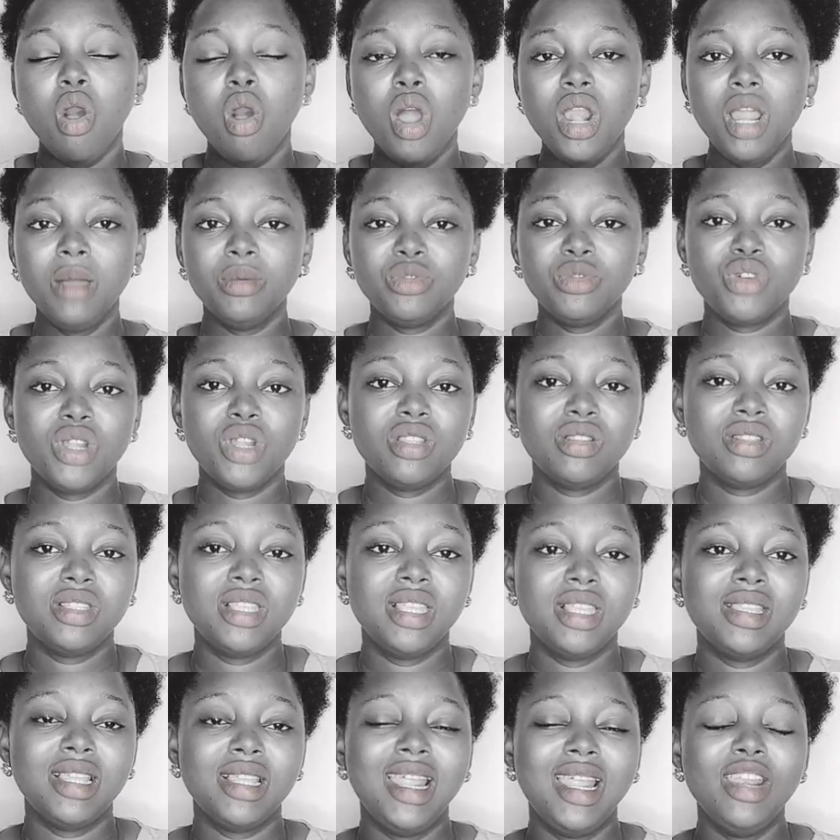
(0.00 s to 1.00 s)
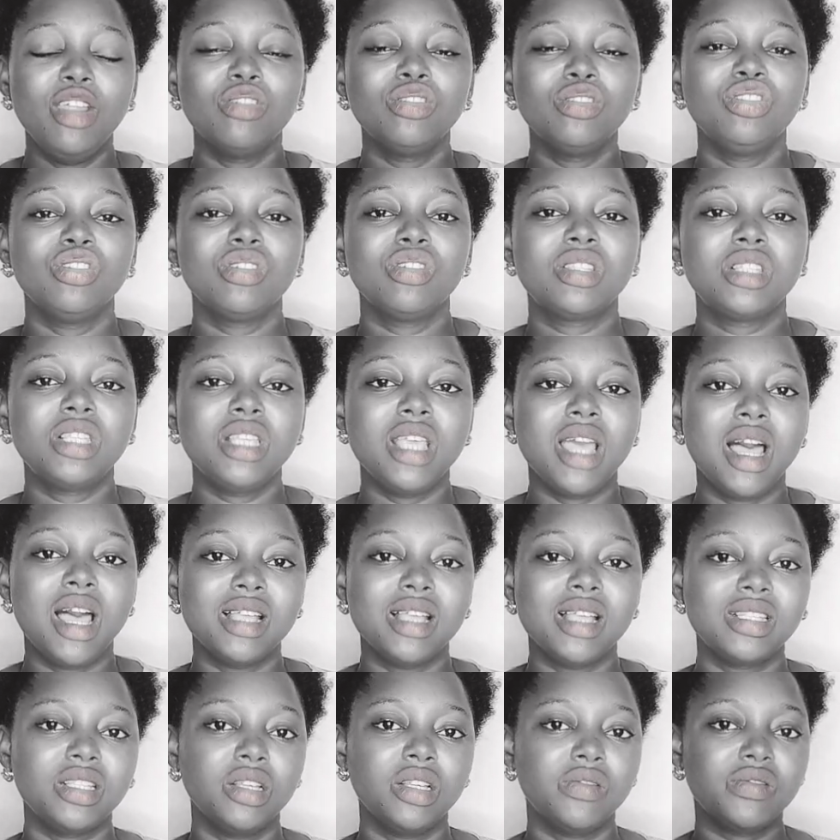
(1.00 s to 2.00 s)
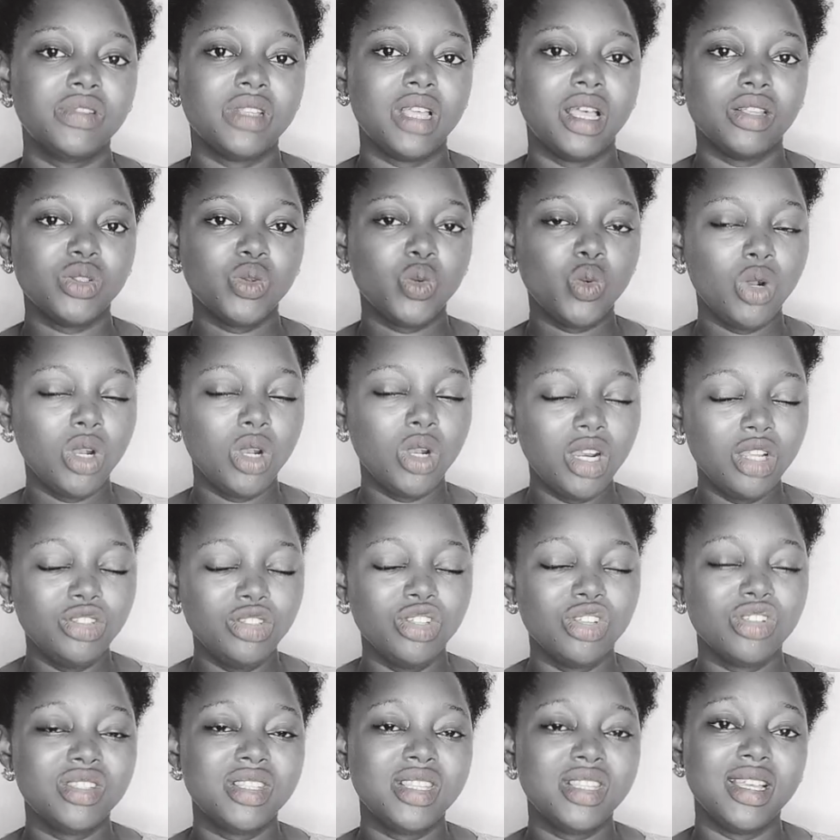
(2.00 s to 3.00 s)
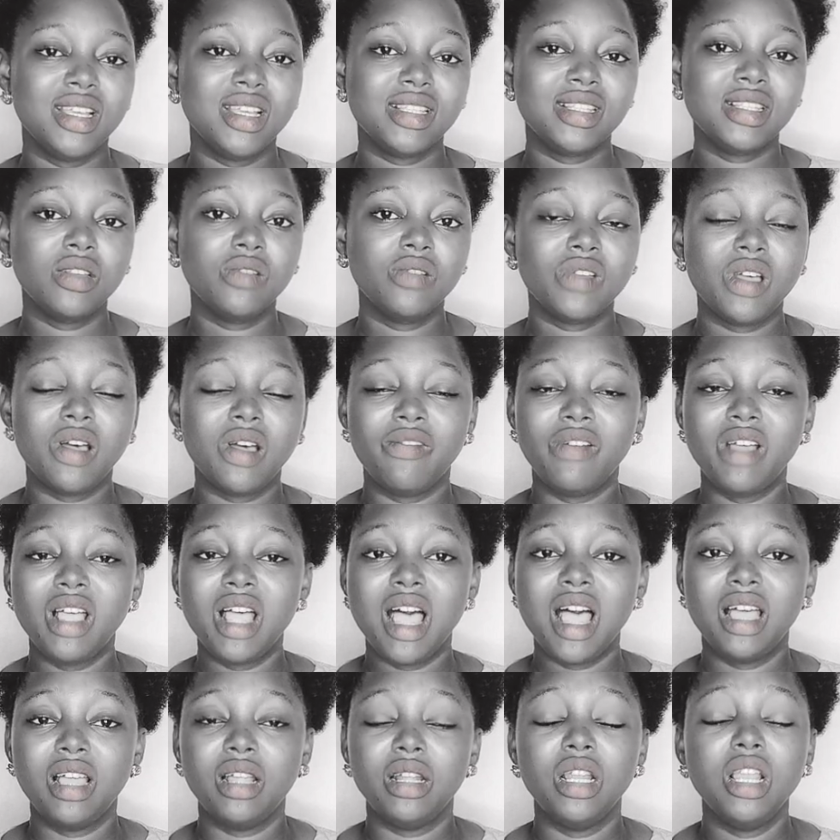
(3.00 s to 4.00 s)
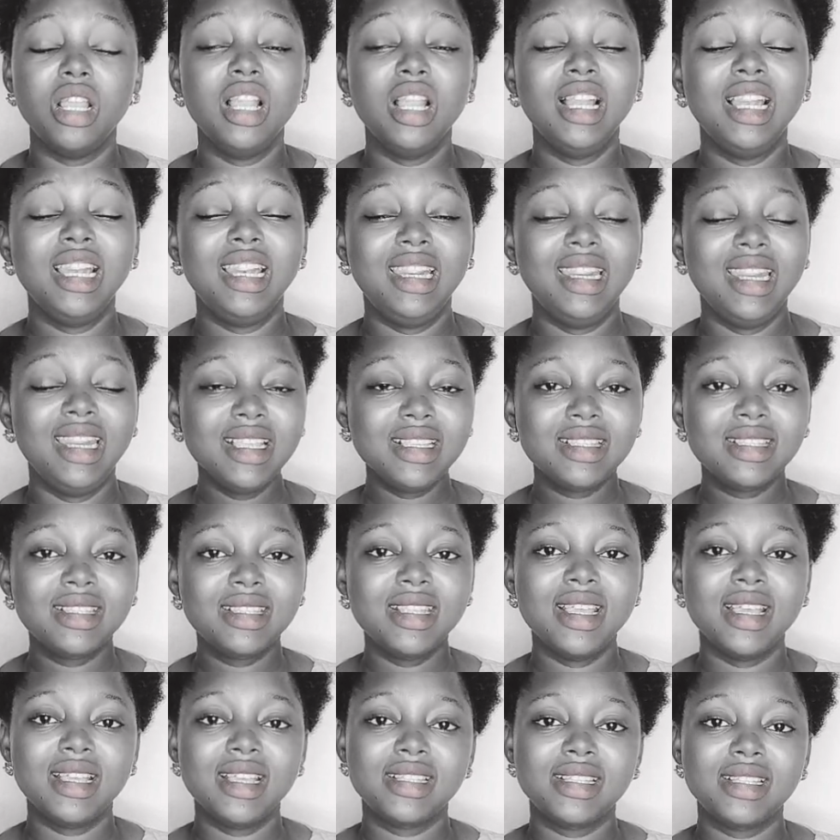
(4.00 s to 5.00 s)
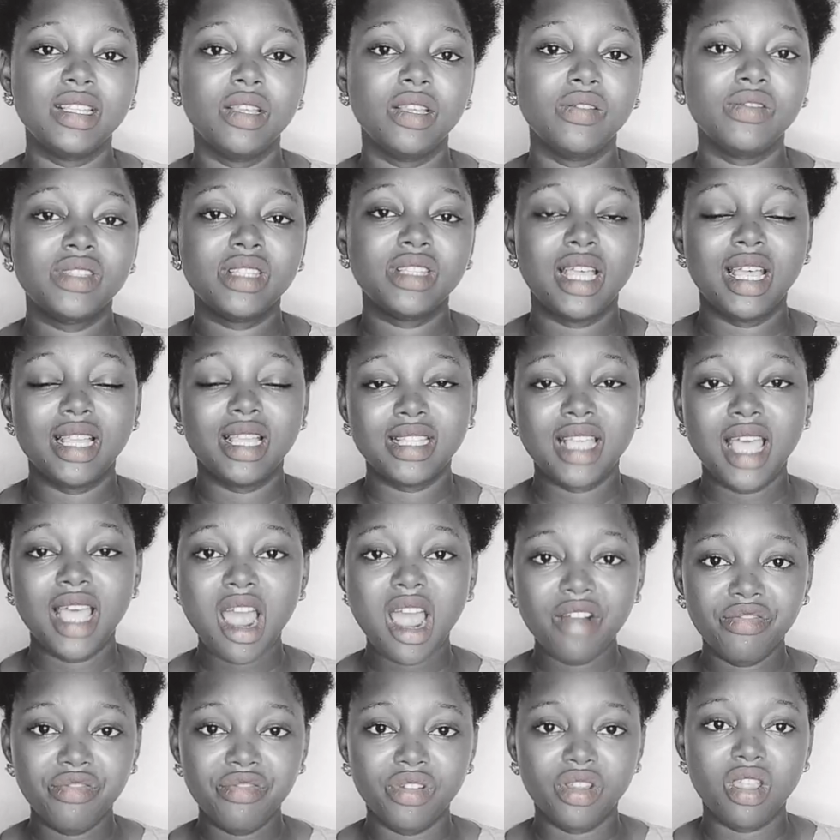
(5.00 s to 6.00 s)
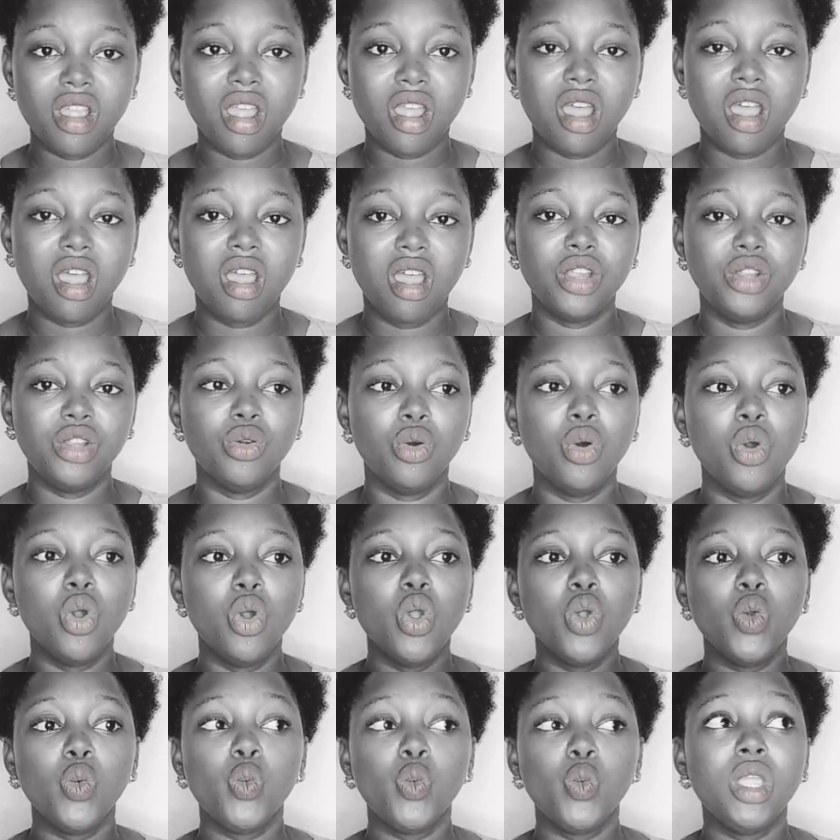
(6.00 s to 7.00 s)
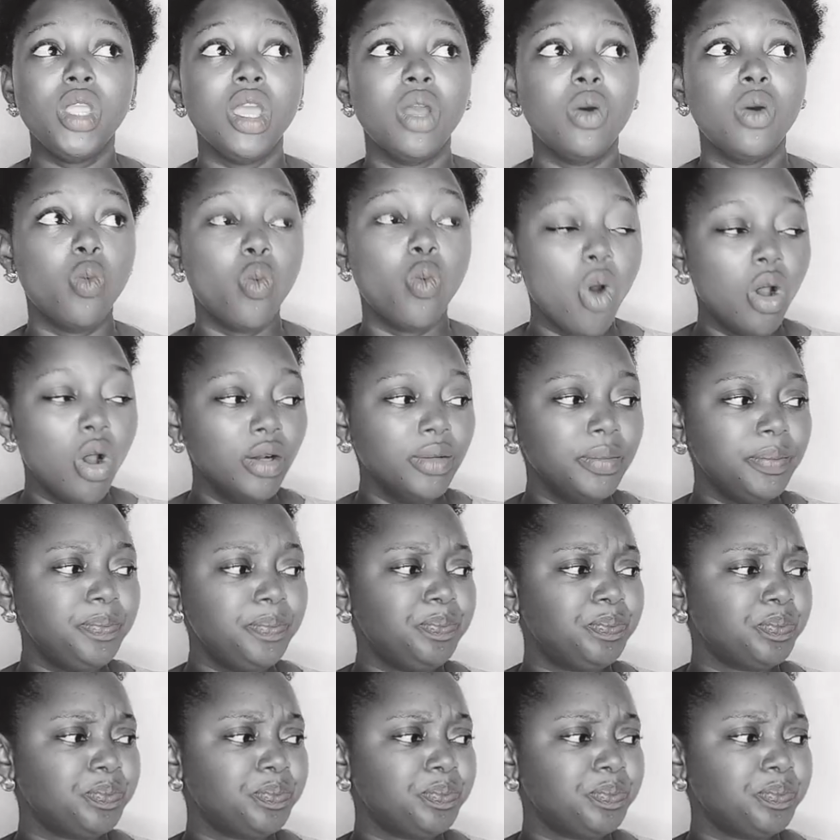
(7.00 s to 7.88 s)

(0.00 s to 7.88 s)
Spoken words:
What I'm trying to say is that let us just see ourselves as one. Let's just see ourselves as let's see ourselves as Africa. You know, we are one.